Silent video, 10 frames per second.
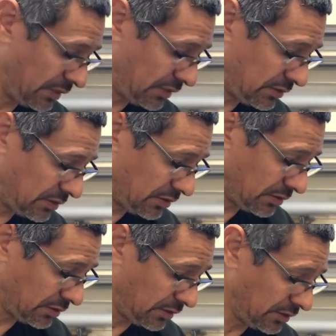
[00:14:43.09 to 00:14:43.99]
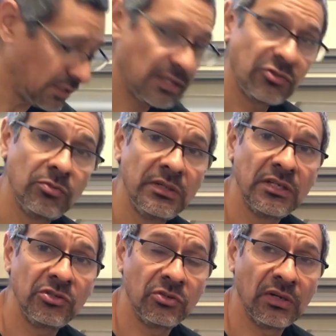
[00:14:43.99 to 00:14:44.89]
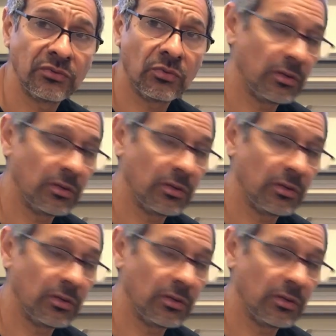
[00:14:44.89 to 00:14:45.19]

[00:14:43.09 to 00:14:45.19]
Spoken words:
and yeah, that should be it. You don't have